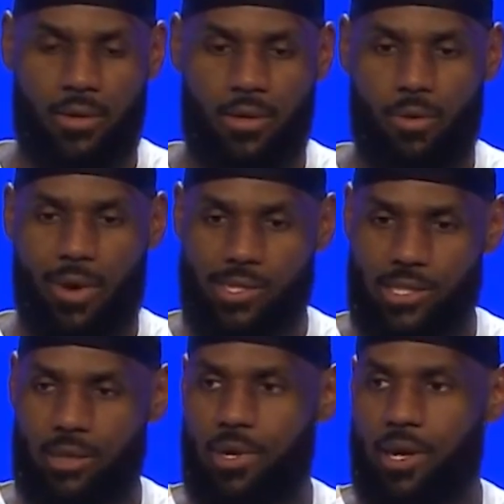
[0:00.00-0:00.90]
you know,
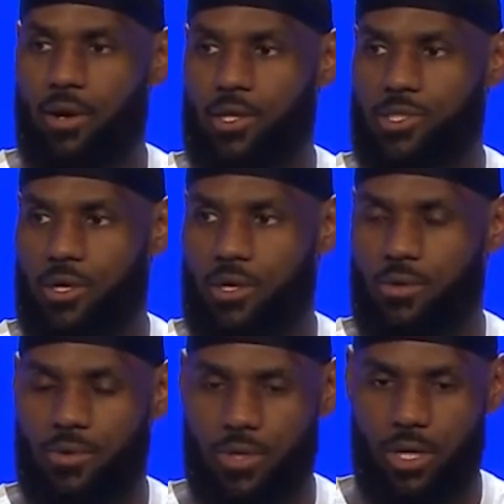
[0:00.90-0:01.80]
watching NBA
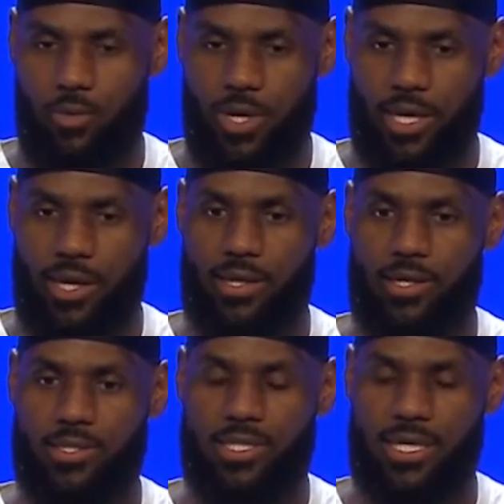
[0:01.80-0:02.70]
All-Star
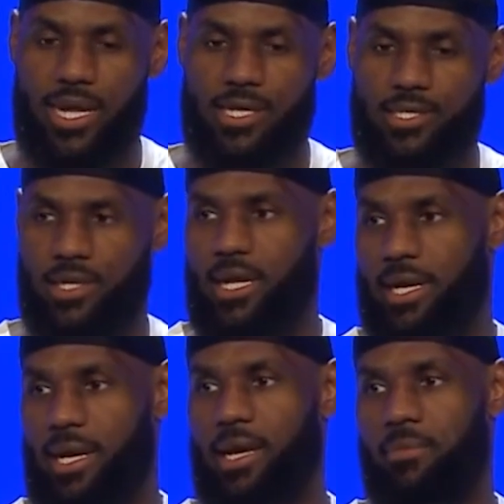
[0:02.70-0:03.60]
Weekend and seeing that
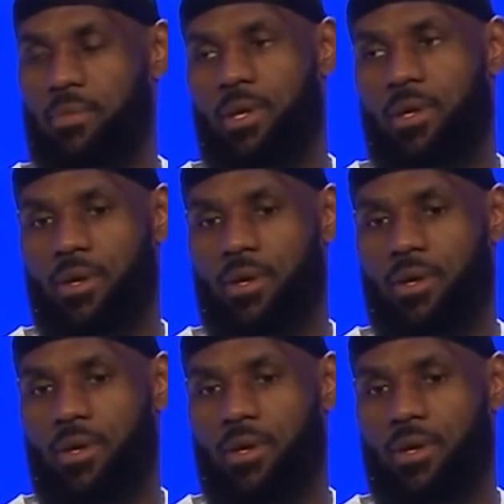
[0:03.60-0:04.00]
Sunday game,